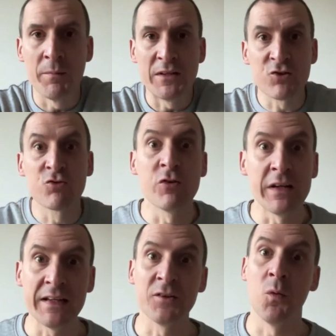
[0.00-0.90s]

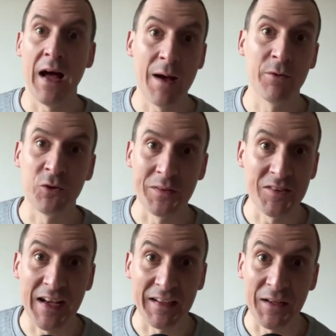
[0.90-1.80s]
intrigued at what happens when
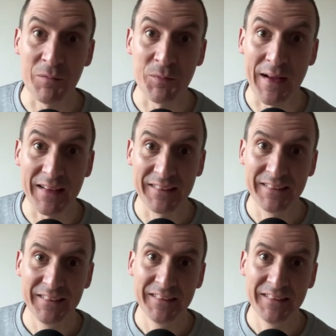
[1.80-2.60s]
Saka comes back.